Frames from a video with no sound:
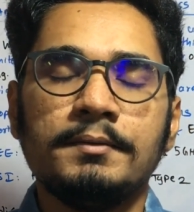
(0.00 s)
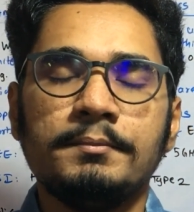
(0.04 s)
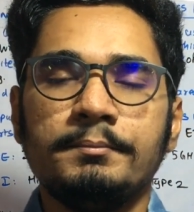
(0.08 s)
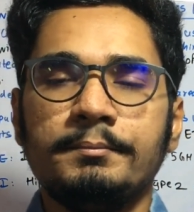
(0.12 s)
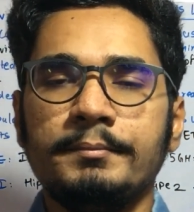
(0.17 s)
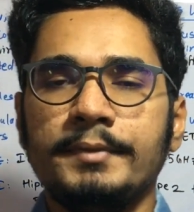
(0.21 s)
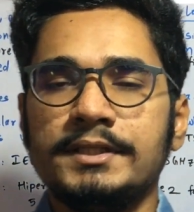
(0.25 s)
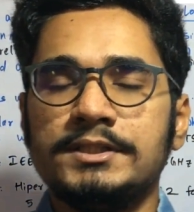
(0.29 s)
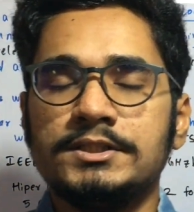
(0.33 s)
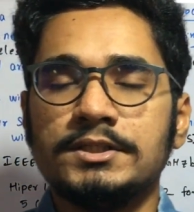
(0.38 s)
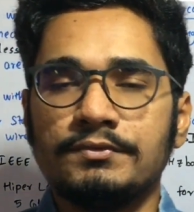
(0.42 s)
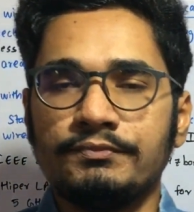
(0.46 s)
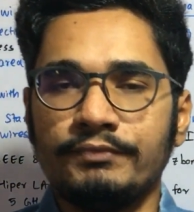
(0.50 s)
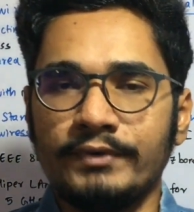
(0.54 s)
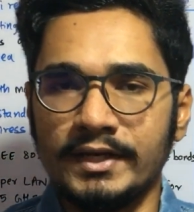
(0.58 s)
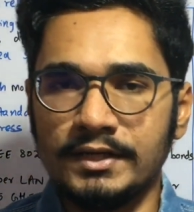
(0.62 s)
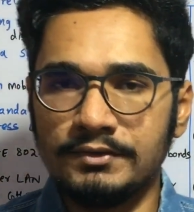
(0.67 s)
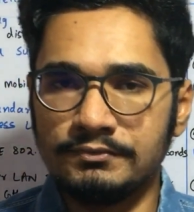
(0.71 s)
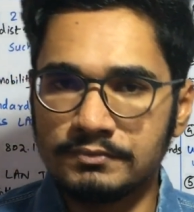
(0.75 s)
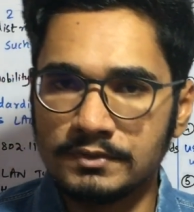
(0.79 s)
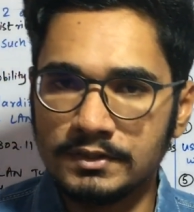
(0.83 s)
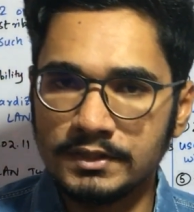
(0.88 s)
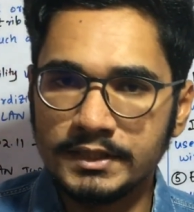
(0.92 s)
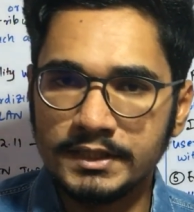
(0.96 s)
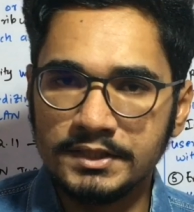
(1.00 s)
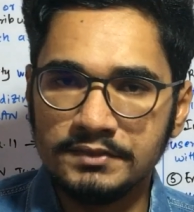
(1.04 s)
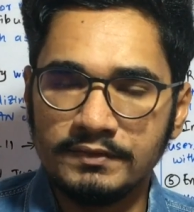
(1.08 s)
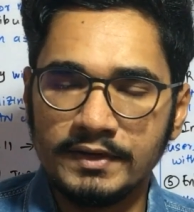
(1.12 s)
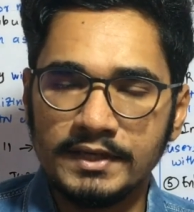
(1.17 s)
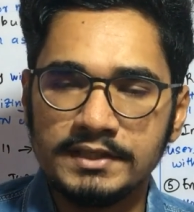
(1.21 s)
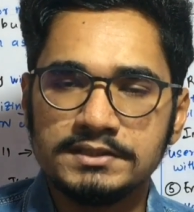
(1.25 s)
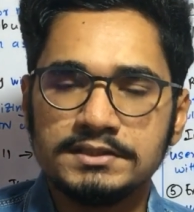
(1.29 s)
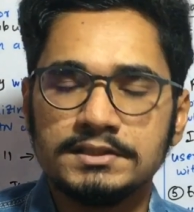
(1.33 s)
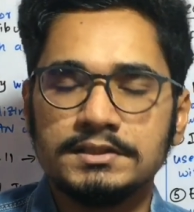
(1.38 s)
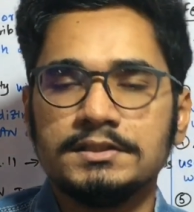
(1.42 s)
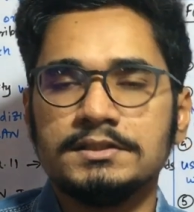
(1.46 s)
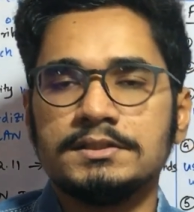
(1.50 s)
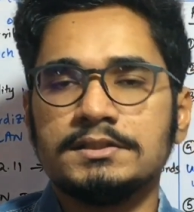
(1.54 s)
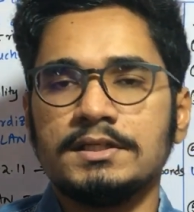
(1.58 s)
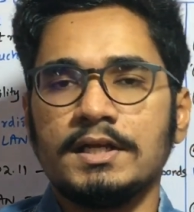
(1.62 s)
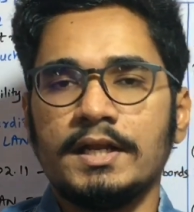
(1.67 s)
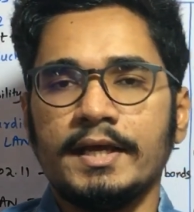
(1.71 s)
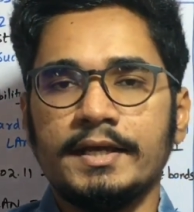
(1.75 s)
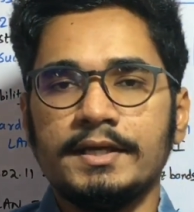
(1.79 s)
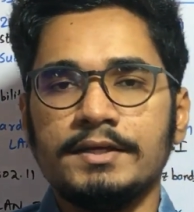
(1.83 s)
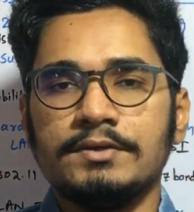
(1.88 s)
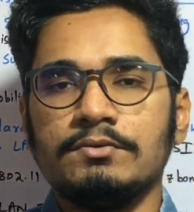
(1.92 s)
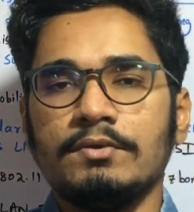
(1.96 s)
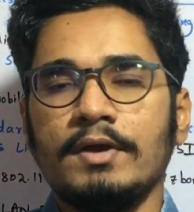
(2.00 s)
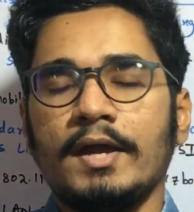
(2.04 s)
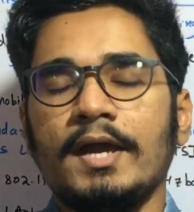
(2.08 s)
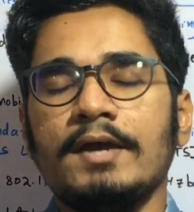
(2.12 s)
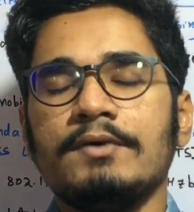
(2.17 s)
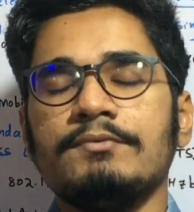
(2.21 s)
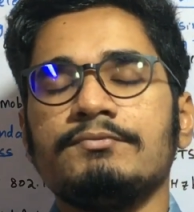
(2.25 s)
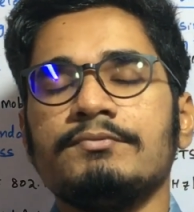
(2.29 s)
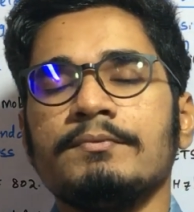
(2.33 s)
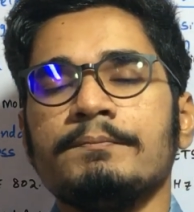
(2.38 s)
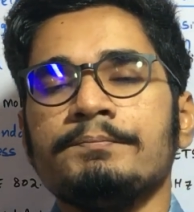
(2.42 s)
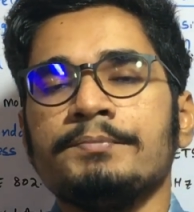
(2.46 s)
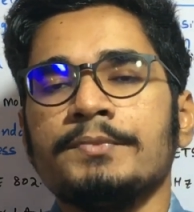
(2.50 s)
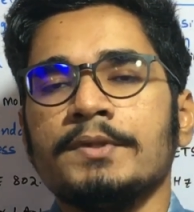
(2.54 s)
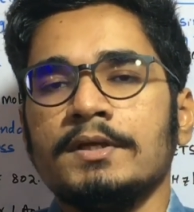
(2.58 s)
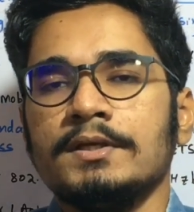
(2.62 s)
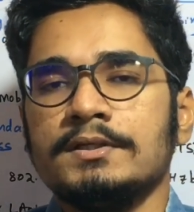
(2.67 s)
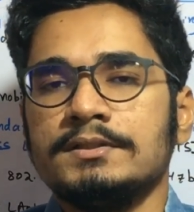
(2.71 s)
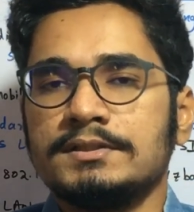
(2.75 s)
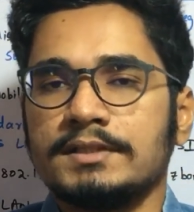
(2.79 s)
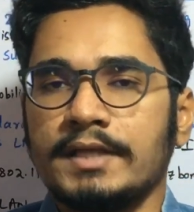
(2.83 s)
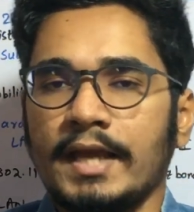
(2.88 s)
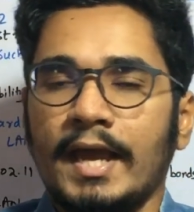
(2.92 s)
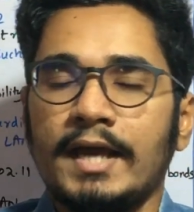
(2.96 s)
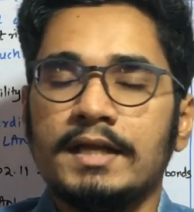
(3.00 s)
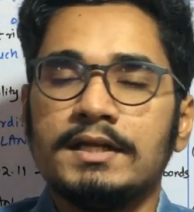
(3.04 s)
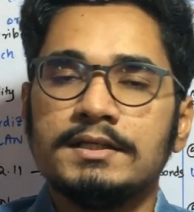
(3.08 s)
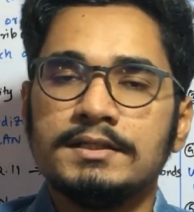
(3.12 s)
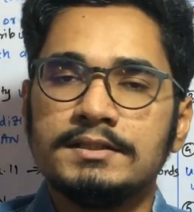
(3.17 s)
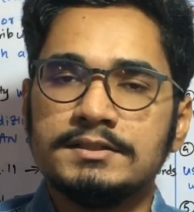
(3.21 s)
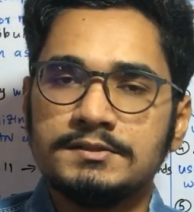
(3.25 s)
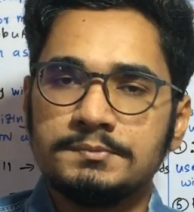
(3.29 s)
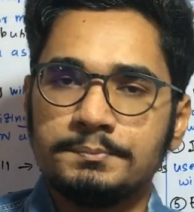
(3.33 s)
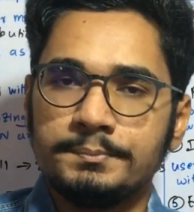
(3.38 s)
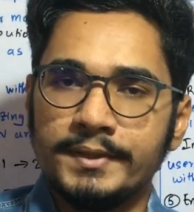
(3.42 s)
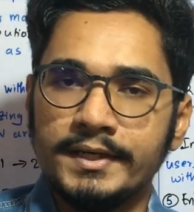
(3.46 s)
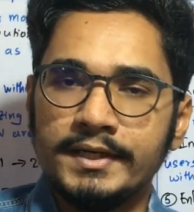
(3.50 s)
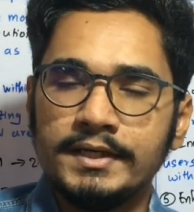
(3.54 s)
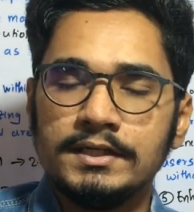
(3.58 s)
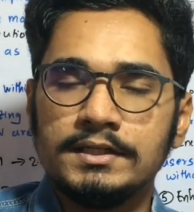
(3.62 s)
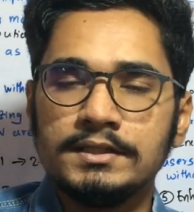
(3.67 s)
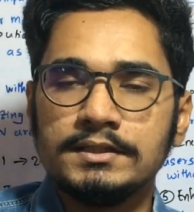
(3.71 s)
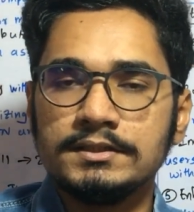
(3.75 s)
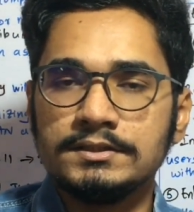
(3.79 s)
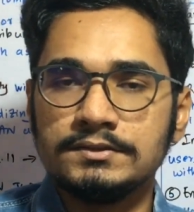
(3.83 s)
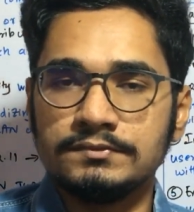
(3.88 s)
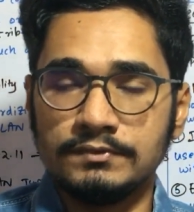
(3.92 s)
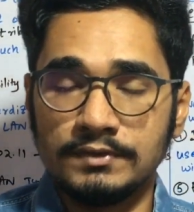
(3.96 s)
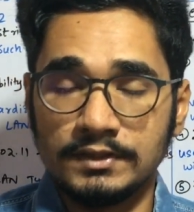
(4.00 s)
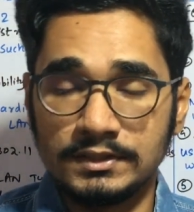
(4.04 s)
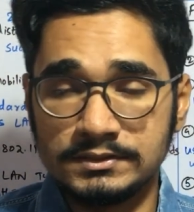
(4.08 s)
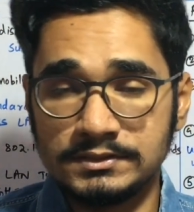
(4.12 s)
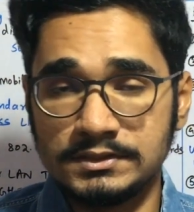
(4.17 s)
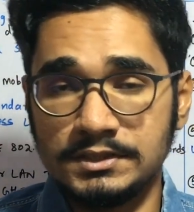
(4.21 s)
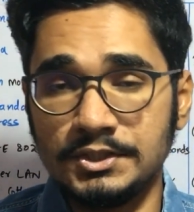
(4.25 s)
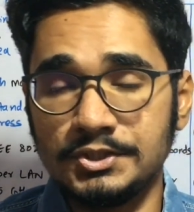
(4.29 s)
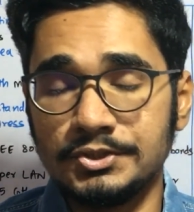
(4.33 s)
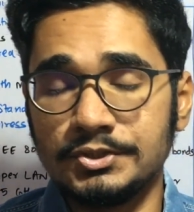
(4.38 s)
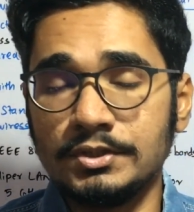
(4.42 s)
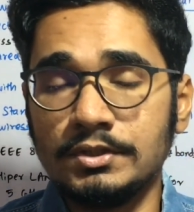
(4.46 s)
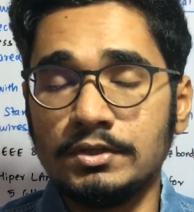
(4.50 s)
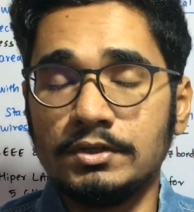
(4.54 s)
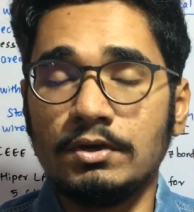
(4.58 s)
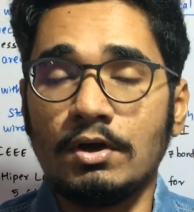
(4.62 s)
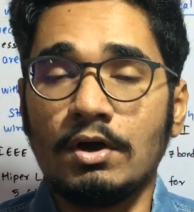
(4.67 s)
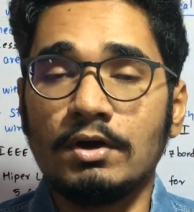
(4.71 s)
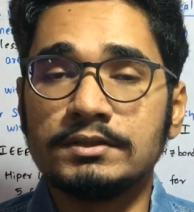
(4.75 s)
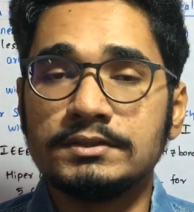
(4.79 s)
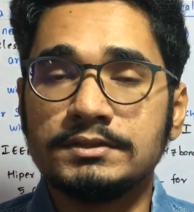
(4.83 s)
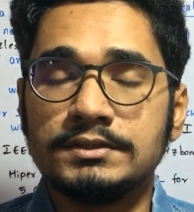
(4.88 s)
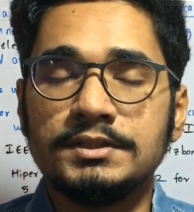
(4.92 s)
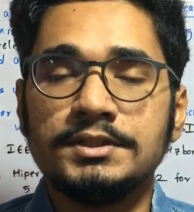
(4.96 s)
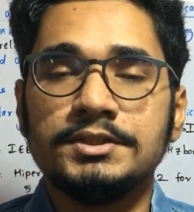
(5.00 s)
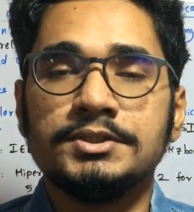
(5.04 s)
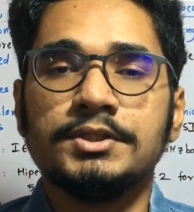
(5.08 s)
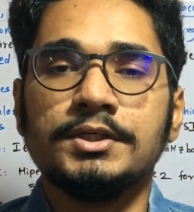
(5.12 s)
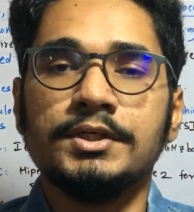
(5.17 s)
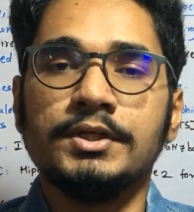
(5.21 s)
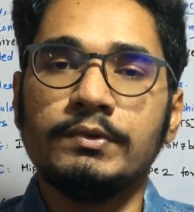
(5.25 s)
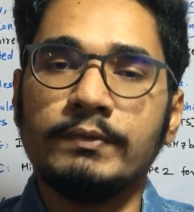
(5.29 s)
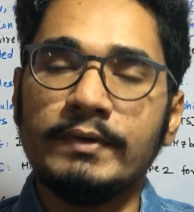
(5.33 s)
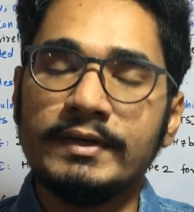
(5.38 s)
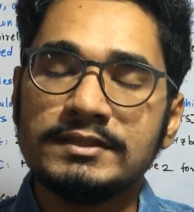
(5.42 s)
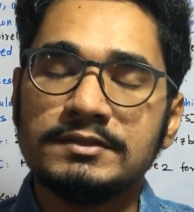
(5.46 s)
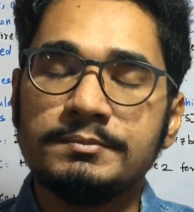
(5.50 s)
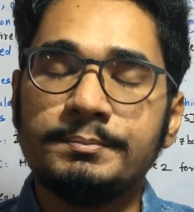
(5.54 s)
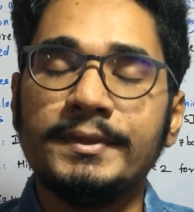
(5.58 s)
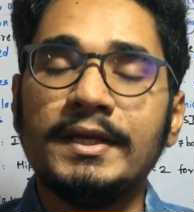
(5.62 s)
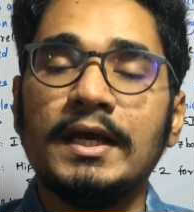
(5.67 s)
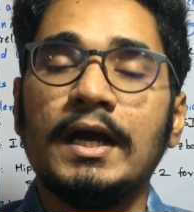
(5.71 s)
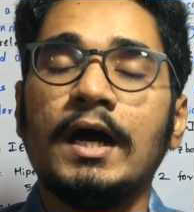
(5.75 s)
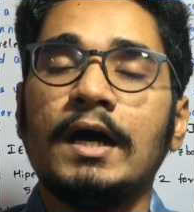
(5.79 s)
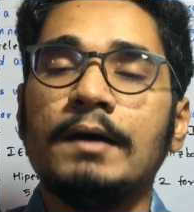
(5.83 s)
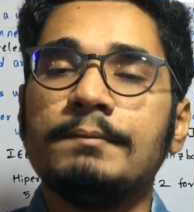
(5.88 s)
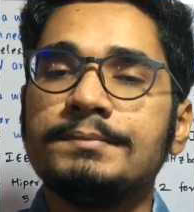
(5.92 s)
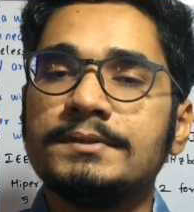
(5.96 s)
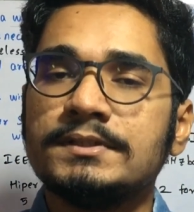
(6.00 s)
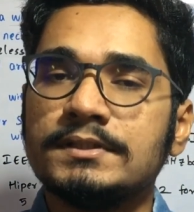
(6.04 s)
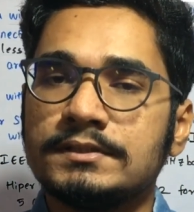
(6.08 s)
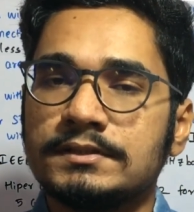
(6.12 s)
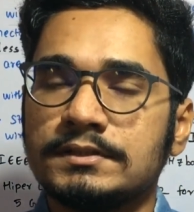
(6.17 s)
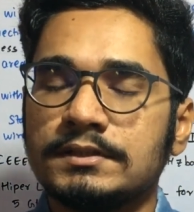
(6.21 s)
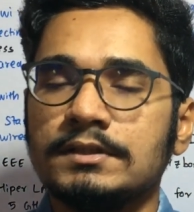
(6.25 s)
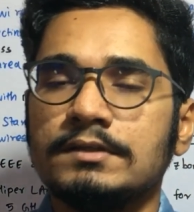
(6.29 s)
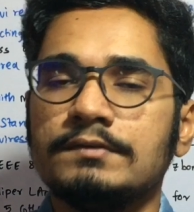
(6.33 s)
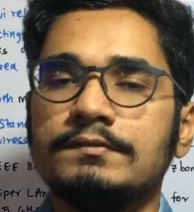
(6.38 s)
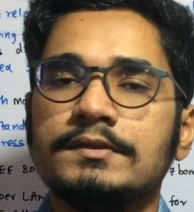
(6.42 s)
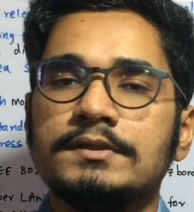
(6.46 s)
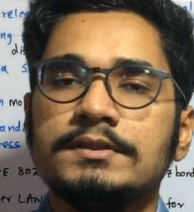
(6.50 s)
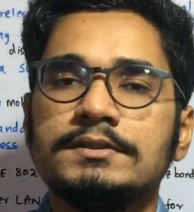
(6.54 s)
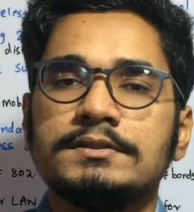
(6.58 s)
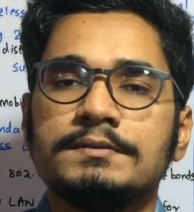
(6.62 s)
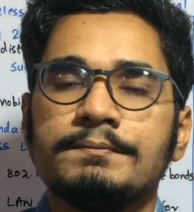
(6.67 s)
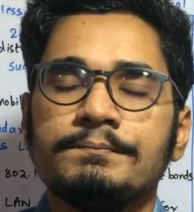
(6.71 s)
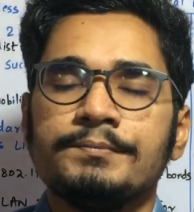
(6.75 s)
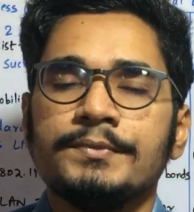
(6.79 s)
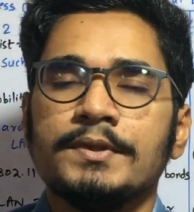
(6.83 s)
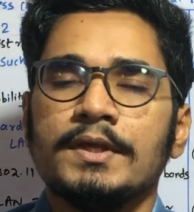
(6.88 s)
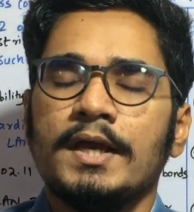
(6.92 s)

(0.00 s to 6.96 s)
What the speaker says: major peripheral devices, like you have scanners, printers, workstation, dock station, USB hubs, servers,